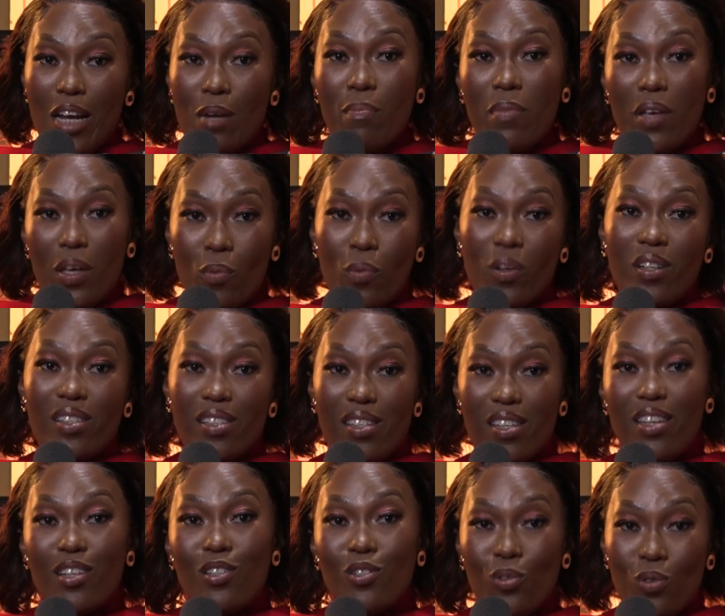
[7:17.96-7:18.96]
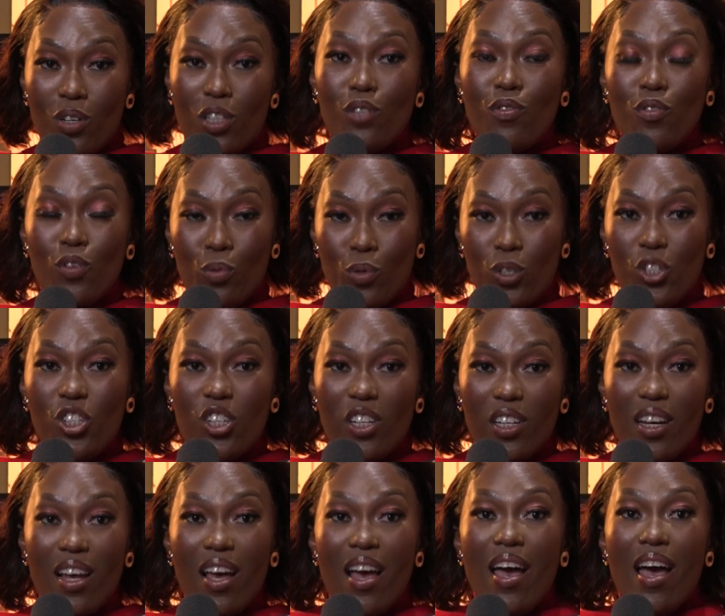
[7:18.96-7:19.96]
in me will see to its
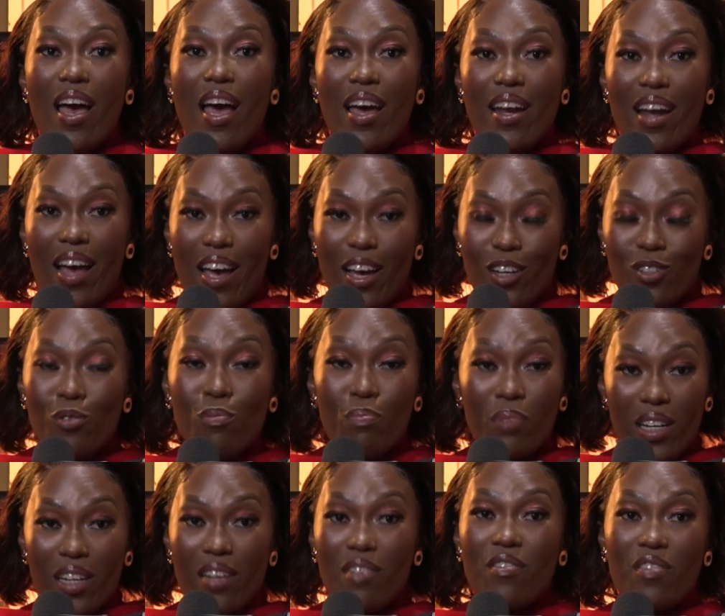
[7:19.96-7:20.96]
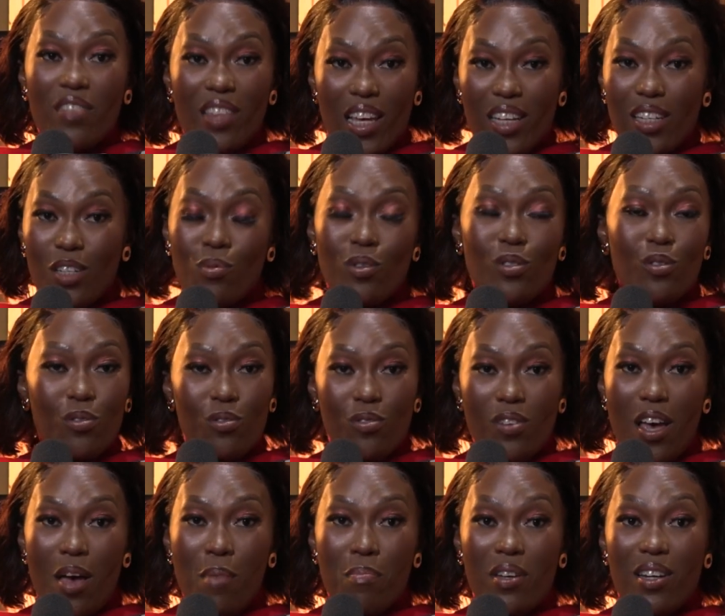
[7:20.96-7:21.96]
fruition. And I had to believe that it was going
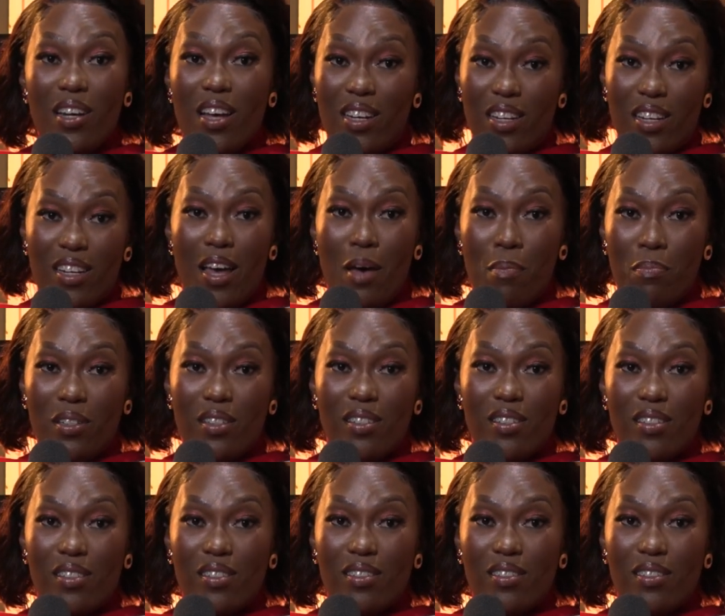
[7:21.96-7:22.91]
to happen, and it happened.